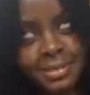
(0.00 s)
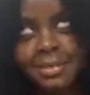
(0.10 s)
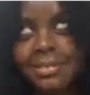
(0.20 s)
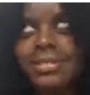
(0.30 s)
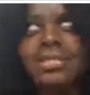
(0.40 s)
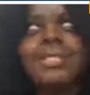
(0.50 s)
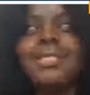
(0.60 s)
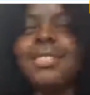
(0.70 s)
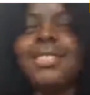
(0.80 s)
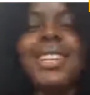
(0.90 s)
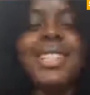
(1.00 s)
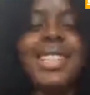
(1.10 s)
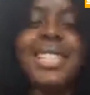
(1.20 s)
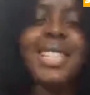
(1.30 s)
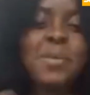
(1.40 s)
What else can
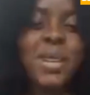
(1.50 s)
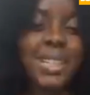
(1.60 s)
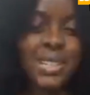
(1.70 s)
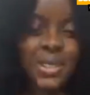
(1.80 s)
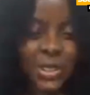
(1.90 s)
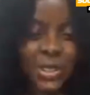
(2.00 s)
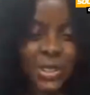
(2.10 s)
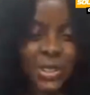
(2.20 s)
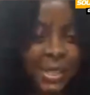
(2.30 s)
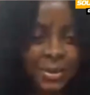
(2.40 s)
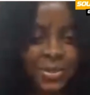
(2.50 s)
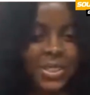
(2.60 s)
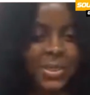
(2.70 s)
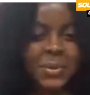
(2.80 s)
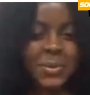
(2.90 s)
make your lips crack? I thought maybe
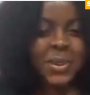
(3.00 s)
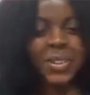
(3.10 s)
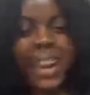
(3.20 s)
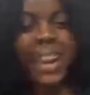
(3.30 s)
somebody was